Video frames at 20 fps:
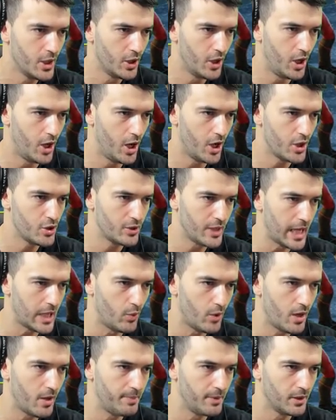You kind of
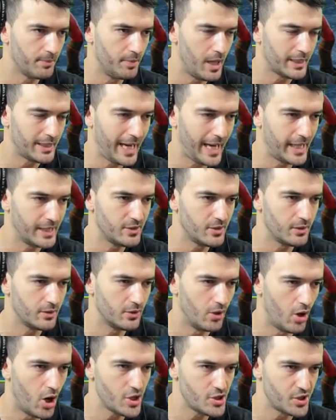want to ability block hand
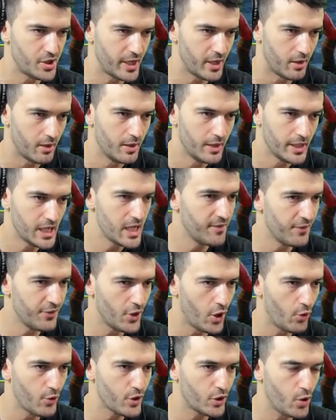archer here. Even
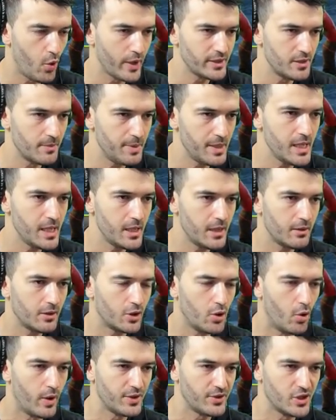though you're going to be
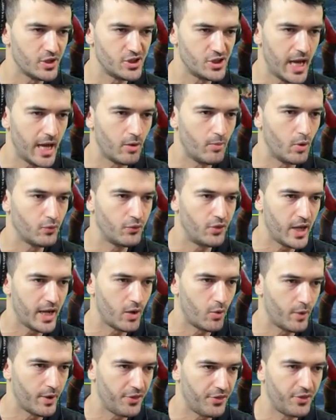going into a shadow mode
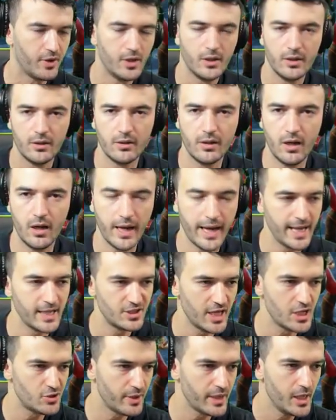there with hand
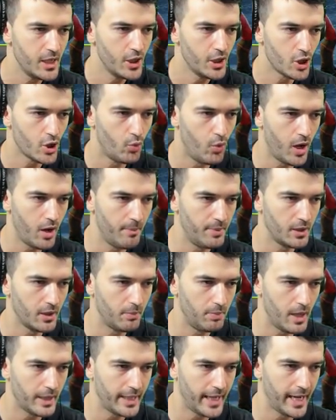sentry, you want to ability
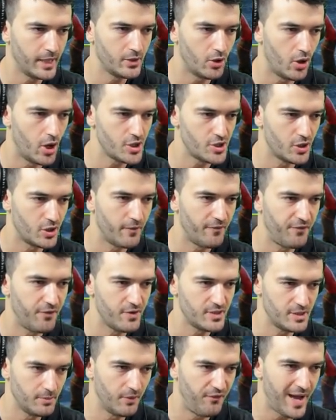block hand archer for
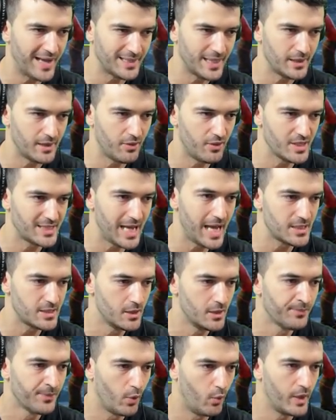the simple fact that this guy's,
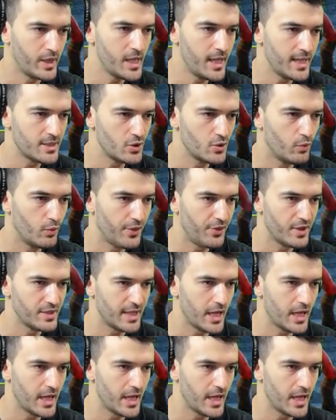when he hits you with his